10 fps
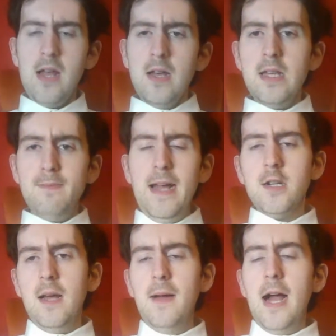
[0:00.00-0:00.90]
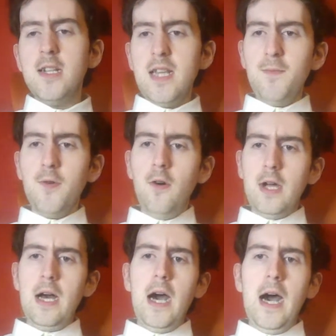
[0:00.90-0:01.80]
special emergency
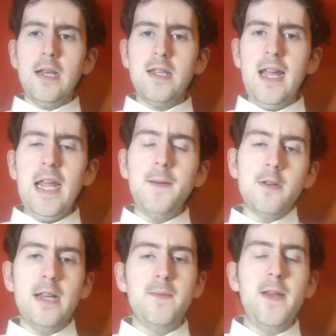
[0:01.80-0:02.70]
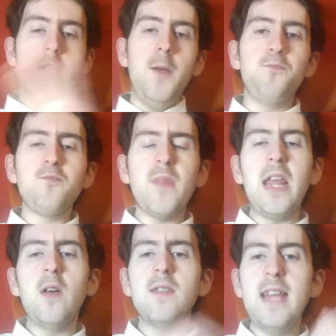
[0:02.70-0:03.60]
broadcast incoming transmission, and
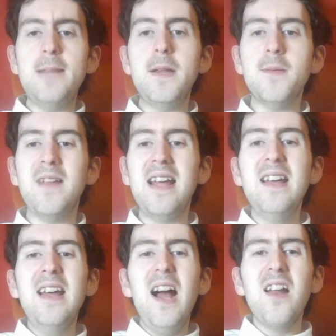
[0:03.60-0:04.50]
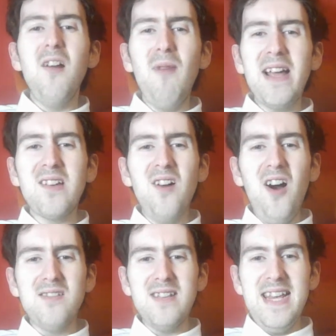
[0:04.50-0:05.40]
you got Caesar living it. And oh my
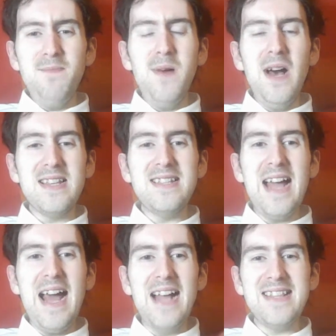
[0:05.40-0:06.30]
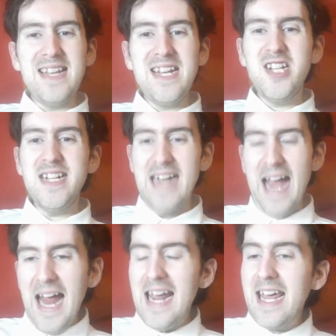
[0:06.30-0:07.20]
God, does his personality
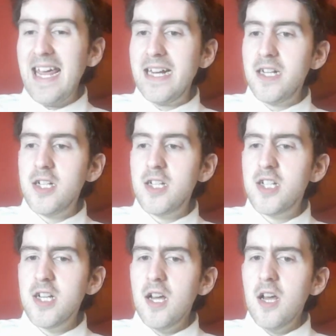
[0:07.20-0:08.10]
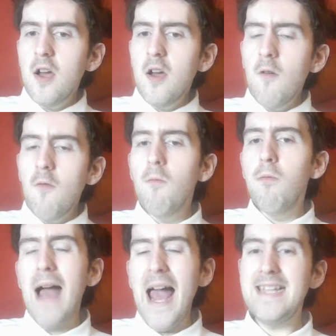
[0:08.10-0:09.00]
change?
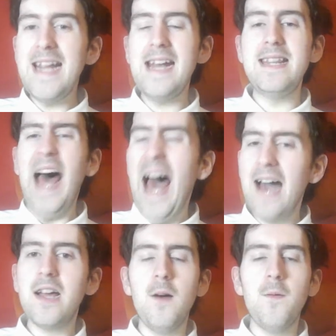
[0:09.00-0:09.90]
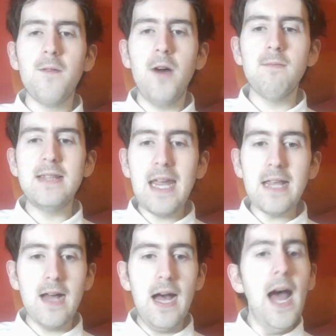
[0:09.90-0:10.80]
Where did that come from, Caesar?